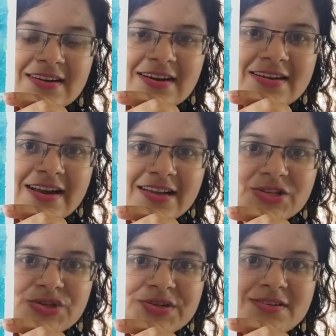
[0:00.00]

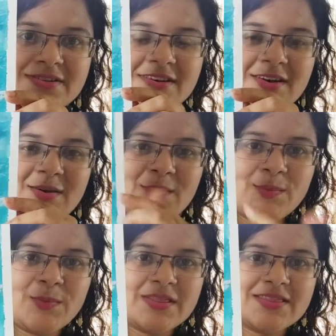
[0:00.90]
attraction
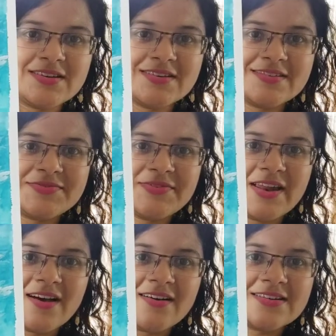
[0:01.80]
with the
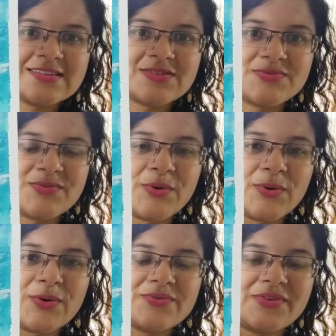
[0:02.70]
flowers,
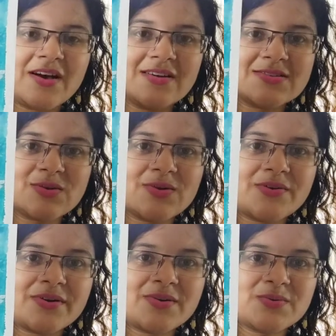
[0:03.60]
flowers all
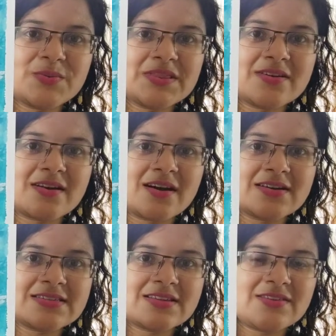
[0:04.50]
around, with the
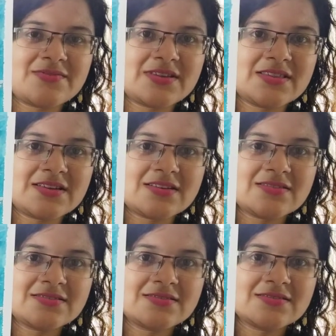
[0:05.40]
grass and everything.
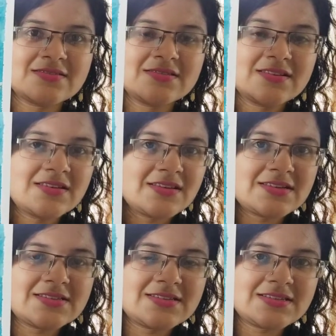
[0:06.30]

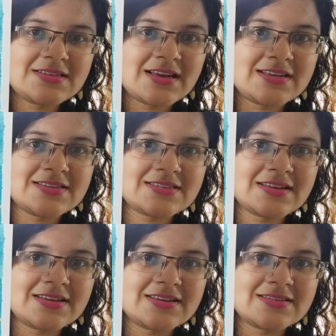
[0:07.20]
Isn't it nice,
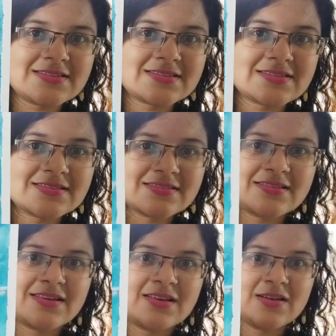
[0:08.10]
guys?
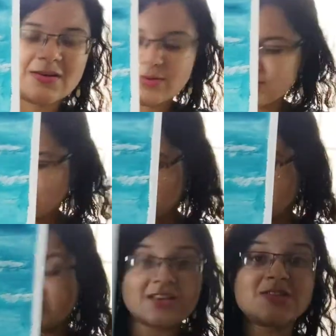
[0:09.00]
Awesome.
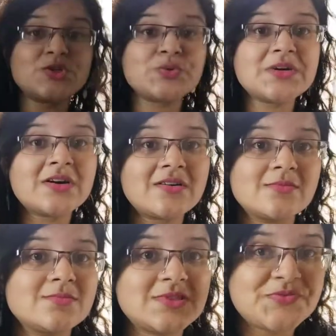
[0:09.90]
It takes you to
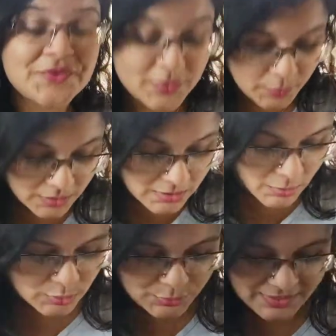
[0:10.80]
a different world
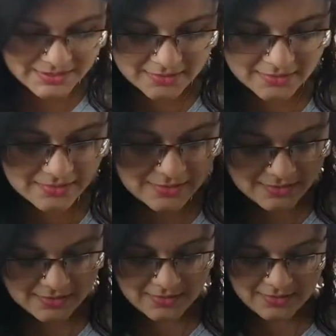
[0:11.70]
altogether,
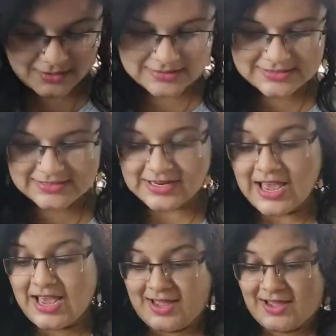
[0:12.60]
isn't it?
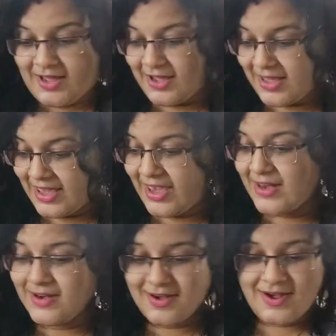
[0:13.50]
Again,